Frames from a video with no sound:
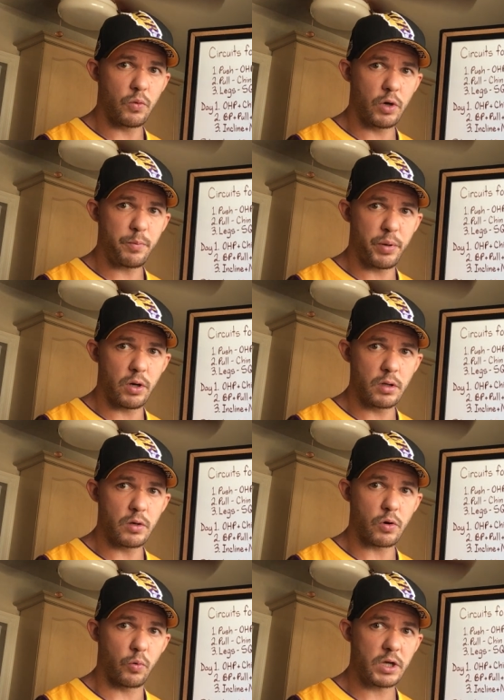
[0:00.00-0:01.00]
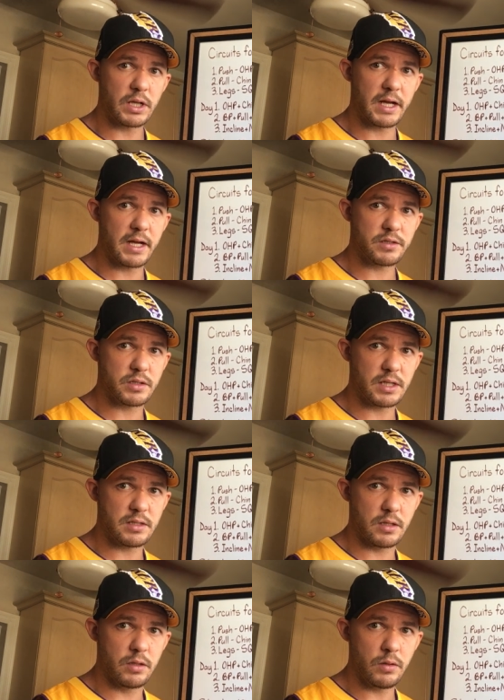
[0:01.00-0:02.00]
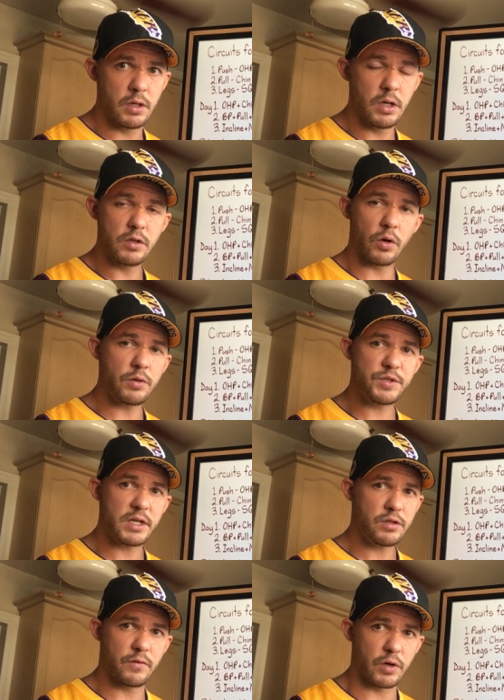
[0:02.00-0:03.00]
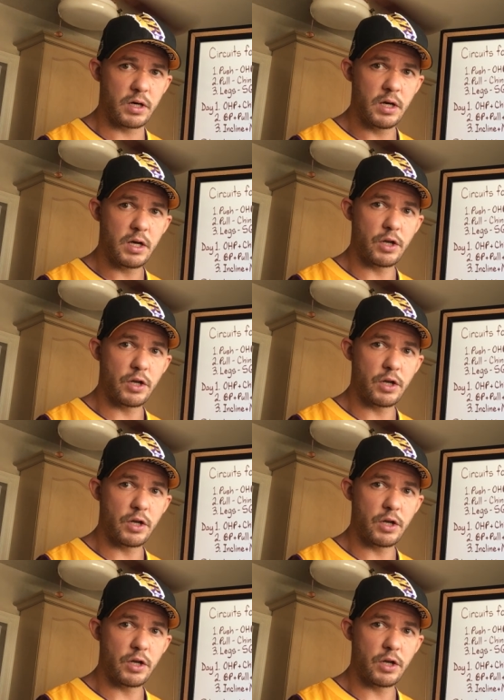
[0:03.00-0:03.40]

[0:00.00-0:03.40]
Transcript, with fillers: what pull, or what leg exercise to do, don't obsess over it.